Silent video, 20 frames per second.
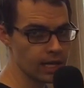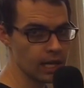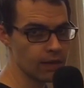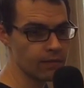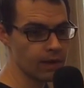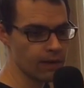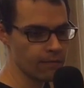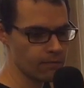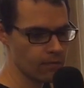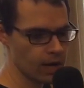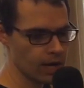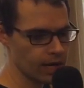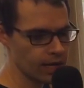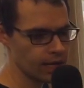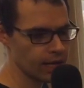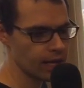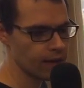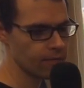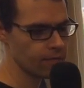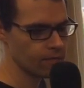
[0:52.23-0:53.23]
left, left, right,
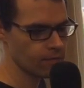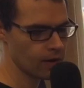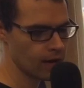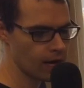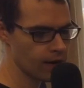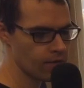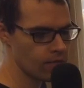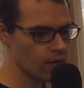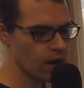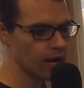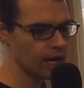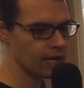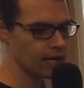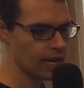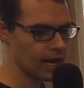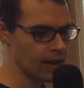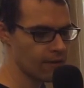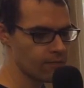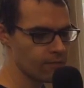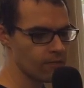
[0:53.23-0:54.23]
left, right, right,
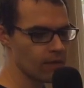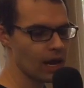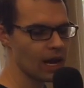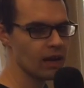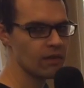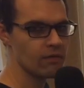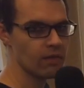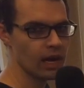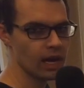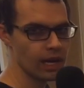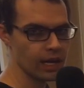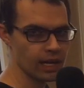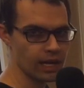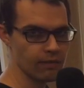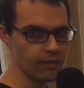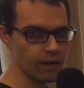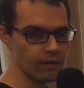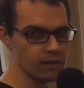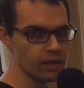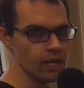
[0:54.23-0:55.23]
left, right, right, left, left.